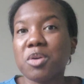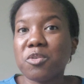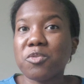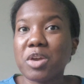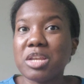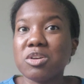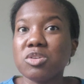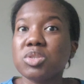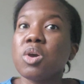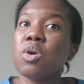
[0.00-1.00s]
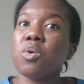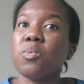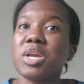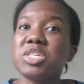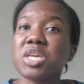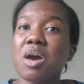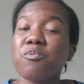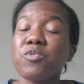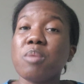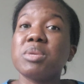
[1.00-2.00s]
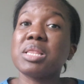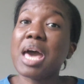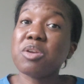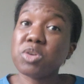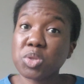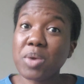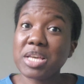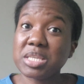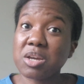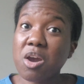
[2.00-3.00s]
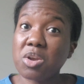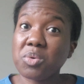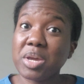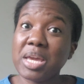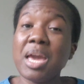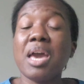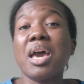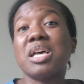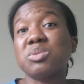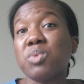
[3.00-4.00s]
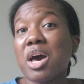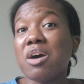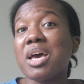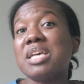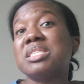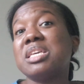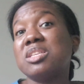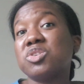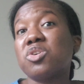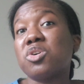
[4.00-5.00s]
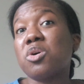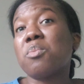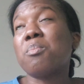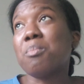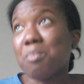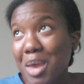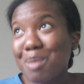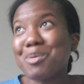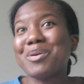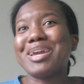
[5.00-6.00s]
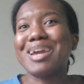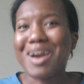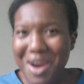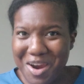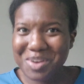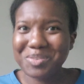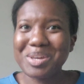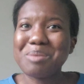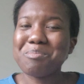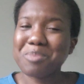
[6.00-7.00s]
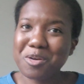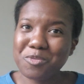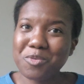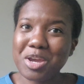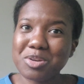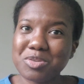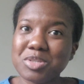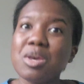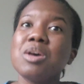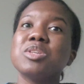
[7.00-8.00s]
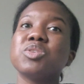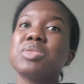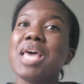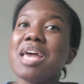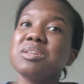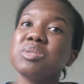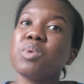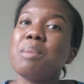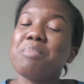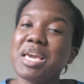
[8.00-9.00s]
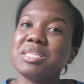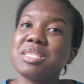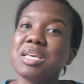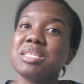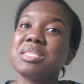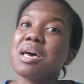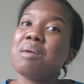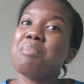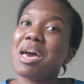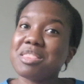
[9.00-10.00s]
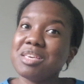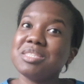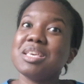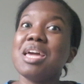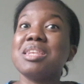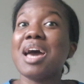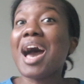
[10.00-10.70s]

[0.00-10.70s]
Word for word: perforators, which come from the lateral thoracic artery as well as the internal mammary artery perforators. So that is what makes this a Mathes and